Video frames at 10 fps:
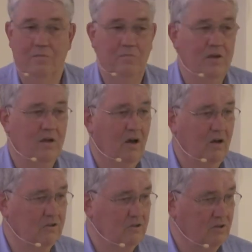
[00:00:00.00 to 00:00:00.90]

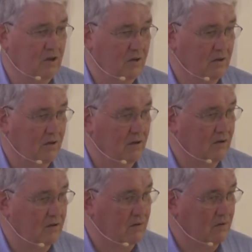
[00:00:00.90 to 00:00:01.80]
Because
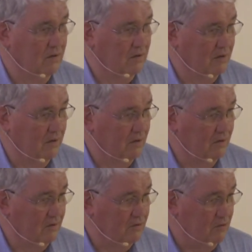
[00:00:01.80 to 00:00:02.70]

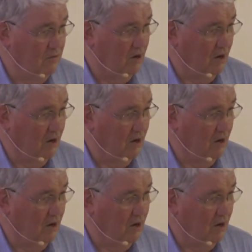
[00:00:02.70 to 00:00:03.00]
you